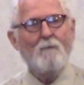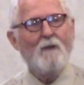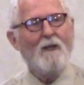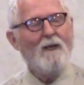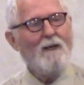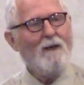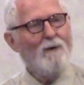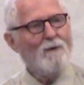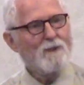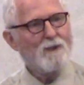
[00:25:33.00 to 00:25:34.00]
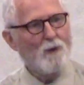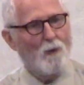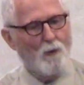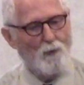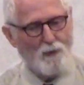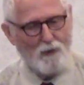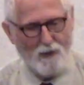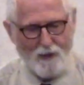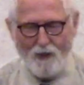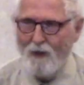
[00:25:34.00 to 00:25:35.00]
He also
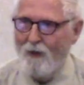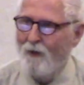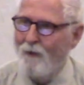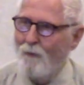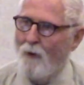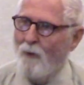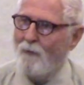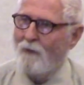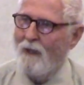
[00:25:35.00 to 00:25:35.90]
wrote